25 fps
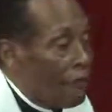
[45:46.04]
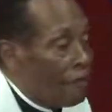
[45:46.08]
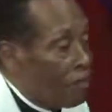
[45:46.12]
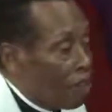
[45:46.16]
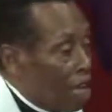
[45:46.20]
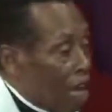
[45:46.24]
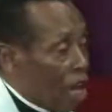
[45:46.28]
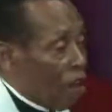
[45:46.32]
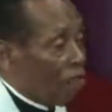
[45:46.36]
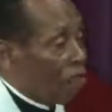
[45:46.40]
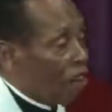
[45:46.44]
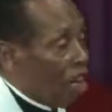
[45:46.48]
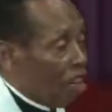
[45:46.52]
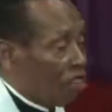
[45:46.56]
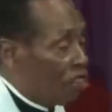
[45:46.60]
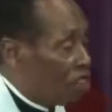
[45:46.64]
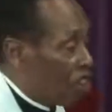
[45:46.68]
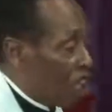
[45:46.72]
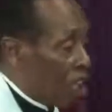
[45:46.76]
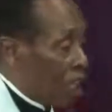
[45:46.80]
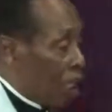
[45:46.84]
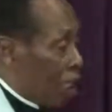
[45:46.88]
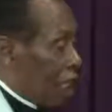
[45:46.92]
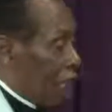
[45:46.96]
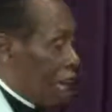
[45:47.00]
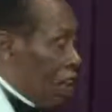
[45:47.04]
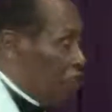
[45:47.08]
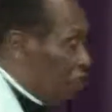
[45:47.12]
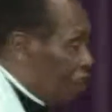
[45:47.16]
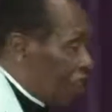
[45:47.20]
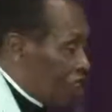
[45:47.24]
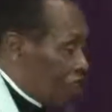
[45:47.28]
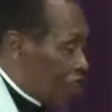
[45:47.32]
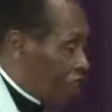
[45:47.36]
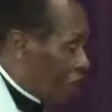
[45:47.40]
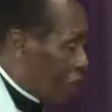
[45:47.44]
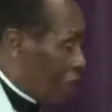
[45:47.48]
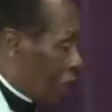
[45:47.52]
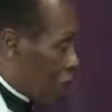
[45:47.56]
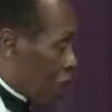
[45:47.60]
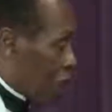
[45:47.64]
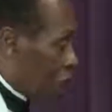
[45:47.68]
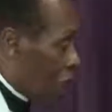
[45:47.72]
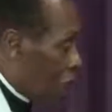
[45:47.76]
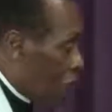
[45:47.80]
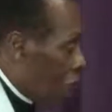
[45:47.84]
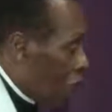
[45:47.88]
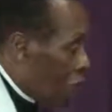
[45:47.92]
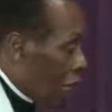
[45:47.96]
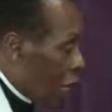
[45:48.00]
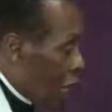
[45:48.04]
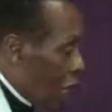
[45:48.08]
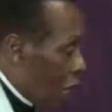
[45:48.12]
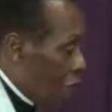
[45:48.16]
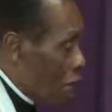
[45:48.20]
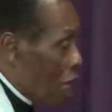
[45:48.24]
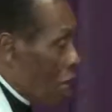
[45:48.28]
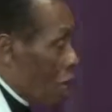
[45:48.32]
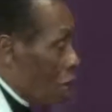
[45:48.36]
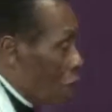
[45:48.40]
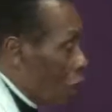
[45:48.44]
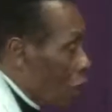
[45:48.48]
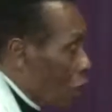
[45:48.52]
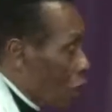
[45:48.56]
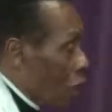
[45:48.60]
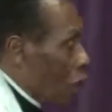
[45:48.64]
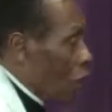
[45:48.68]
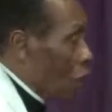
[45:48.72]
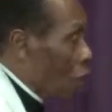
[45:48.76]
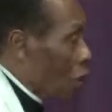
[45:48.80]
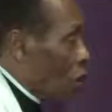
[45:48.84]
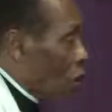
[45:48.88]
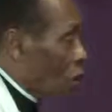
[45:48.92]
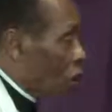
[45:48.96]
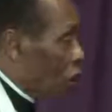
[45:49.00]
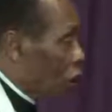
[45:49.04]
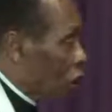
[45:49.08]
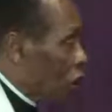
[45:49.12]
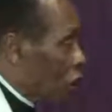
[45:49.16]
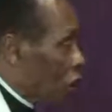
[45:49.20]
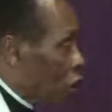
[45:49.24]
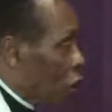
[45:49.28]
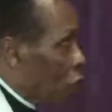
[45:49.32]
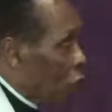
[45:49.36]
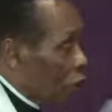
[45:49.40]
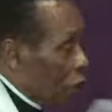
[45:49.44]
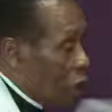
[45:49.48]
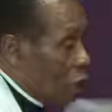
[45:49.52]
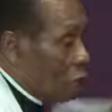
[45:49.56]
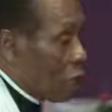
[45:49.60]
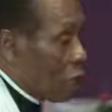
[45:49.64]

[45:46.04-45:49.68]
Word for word: never think, never think. Ah, oh, oh, oh stop,